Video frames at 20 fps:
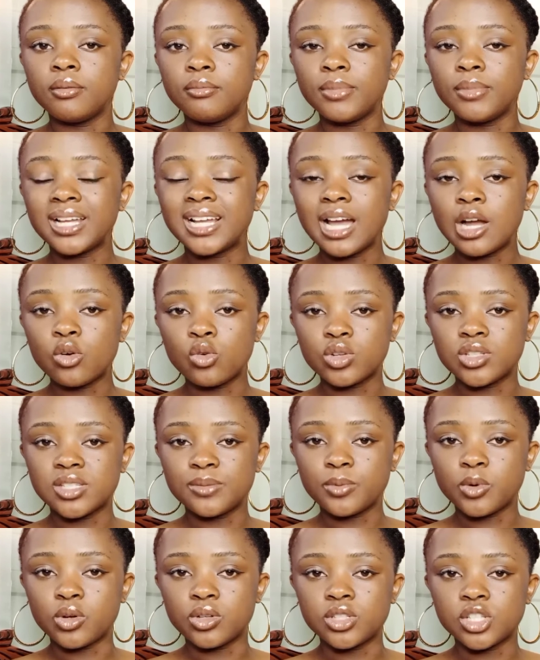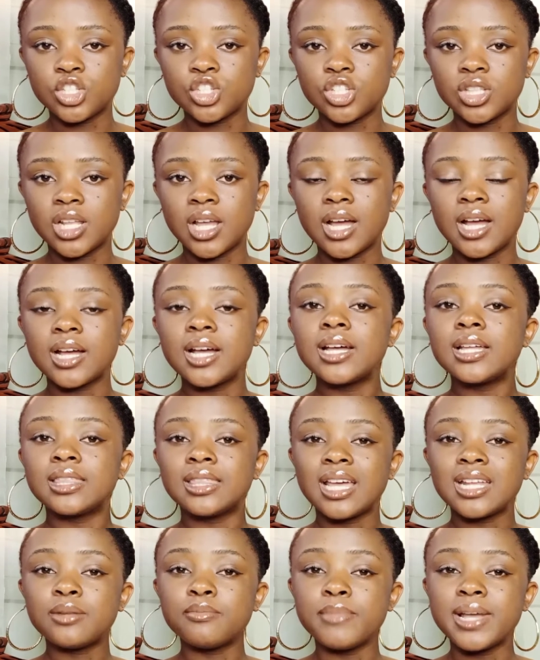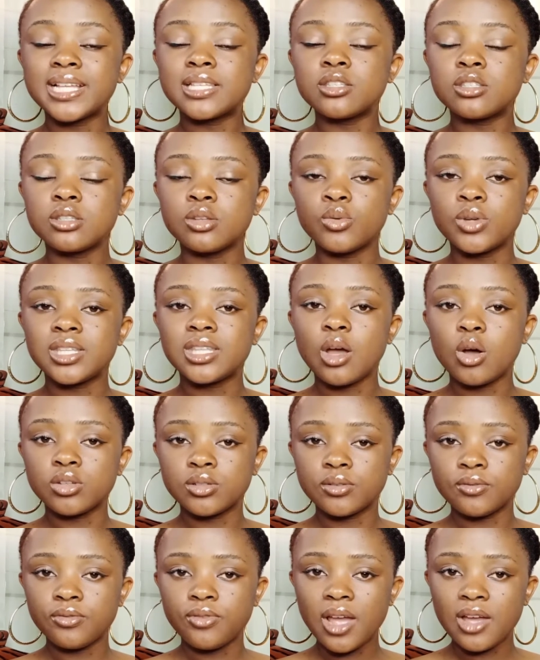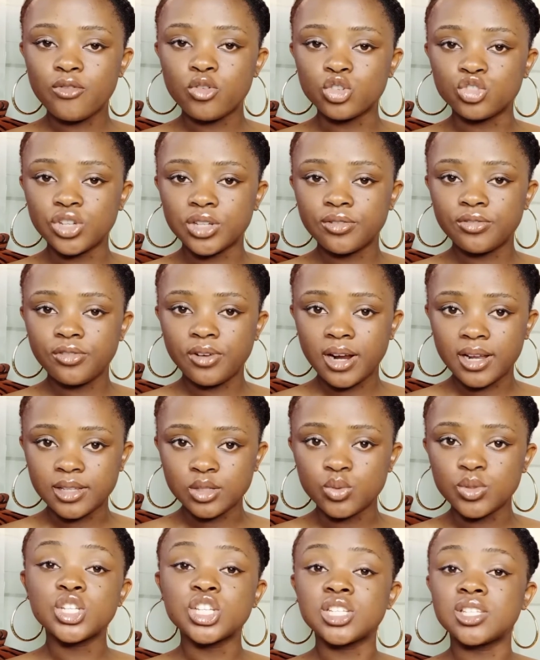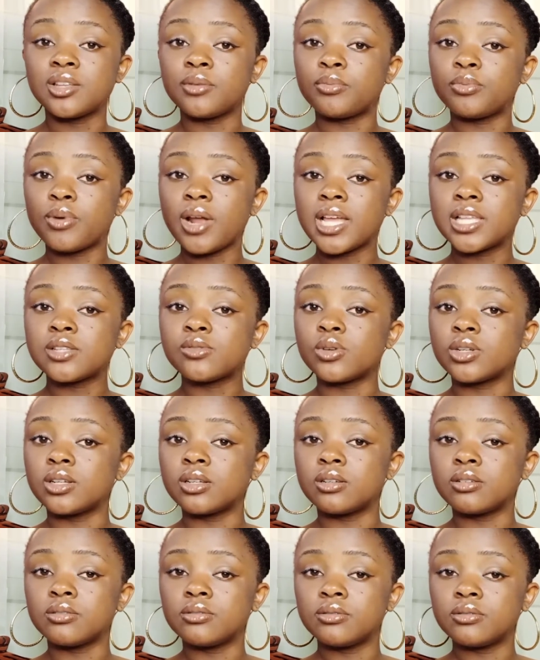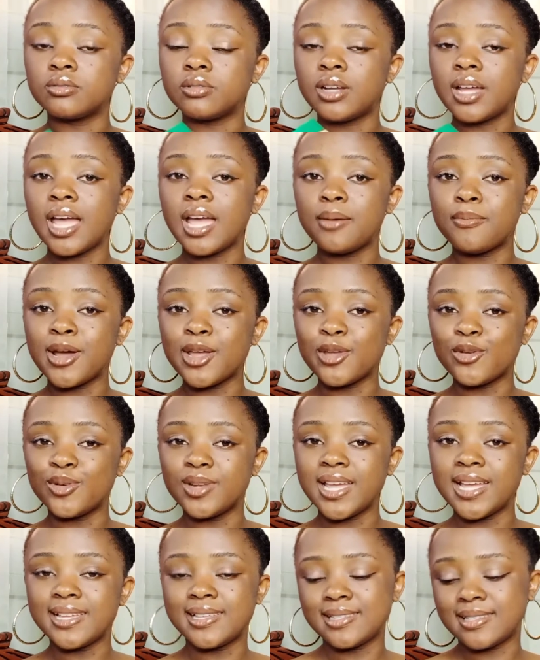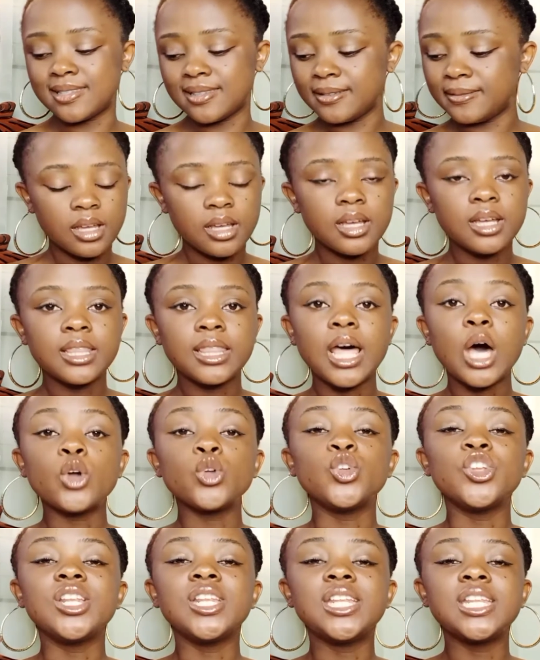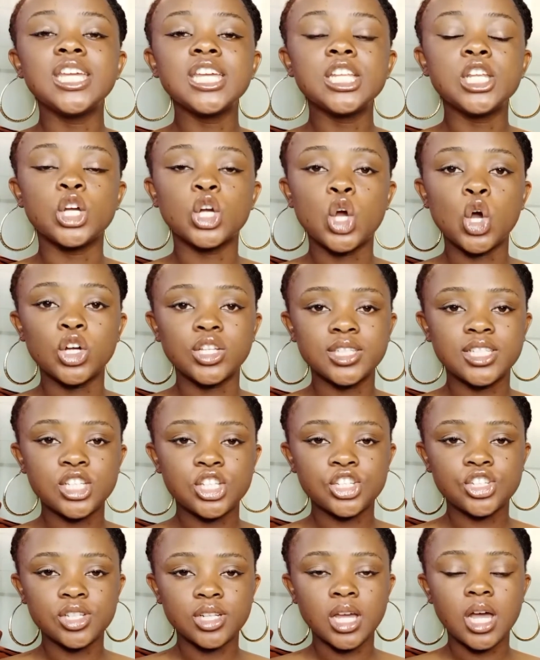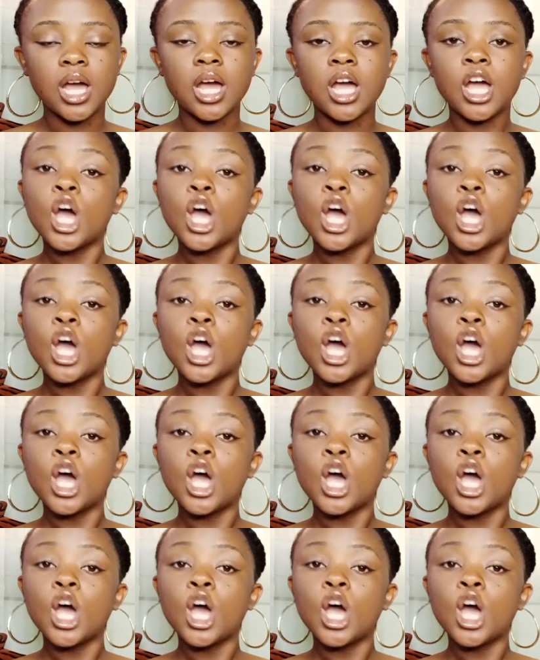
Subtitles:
mega good deep conditioner, that makes 3,500 francs, which is the price for the hair mayonnaise. Now you need a conditioner,